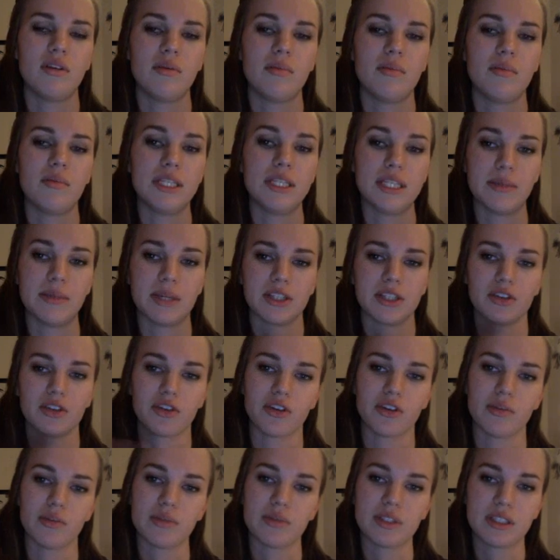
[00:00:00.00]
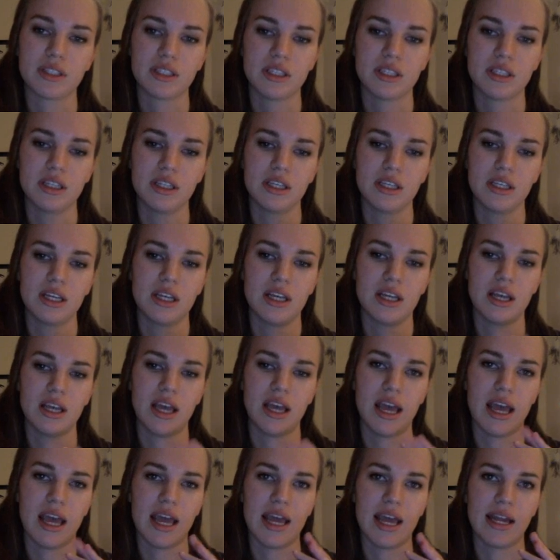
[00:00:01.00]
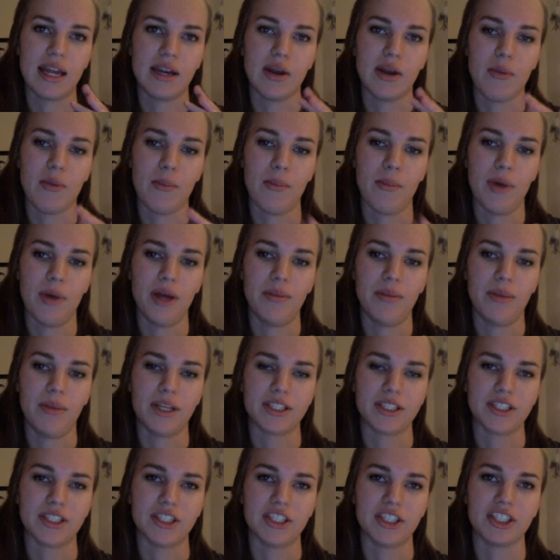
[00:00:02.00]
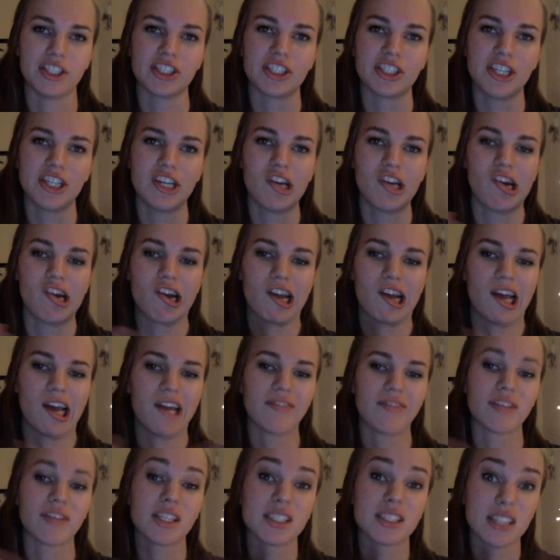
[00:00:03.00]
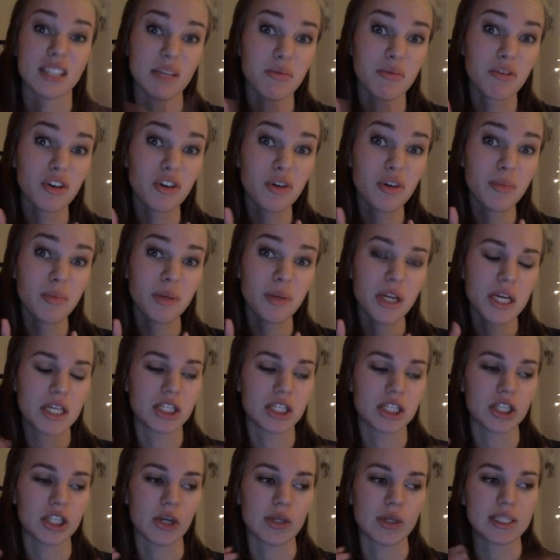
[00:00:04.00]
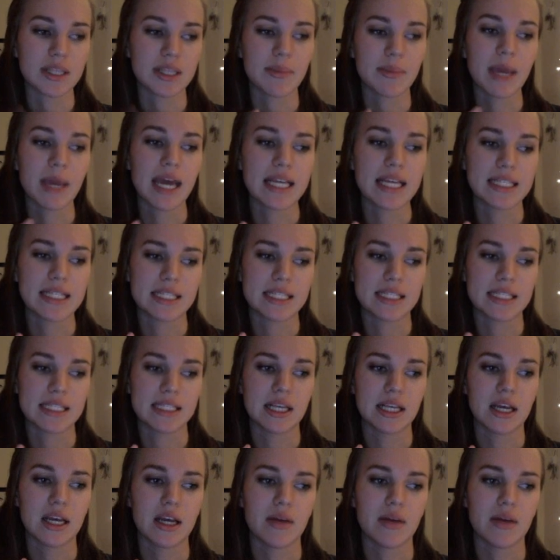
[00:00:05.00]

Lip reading: PC muscle groups and butt muscles are kind of in the same group, so in some cases